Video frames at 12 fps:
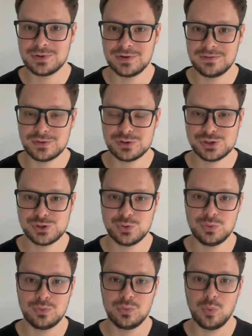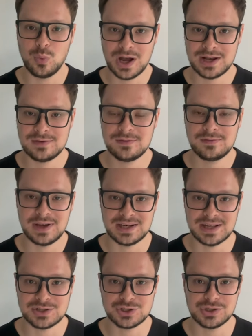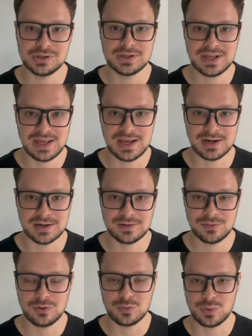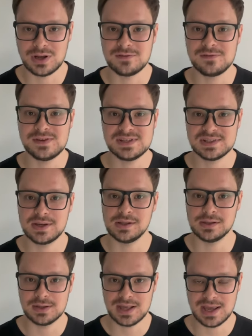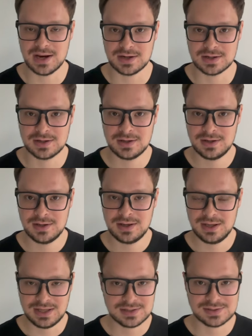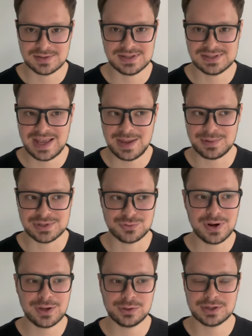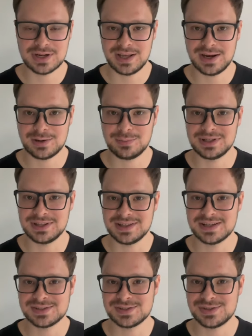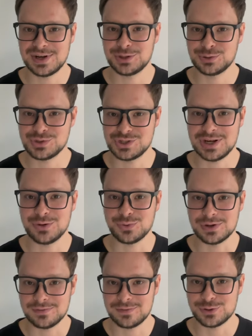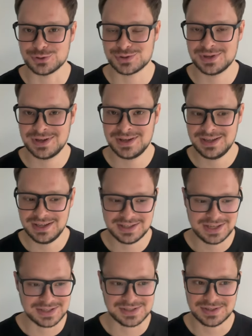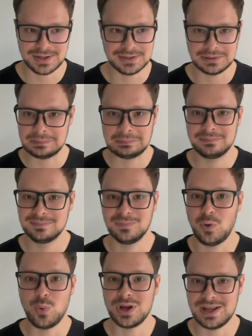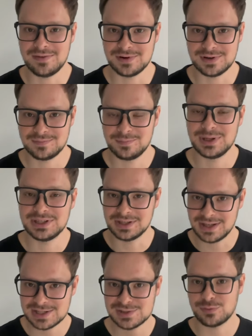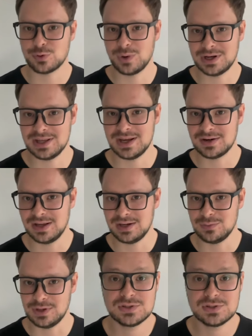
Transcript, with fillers: refers to one financial year or one fiscal year. It's the same as regular year, but it doesn't start on January first. It can start whenever, but it lasts for one year anyway.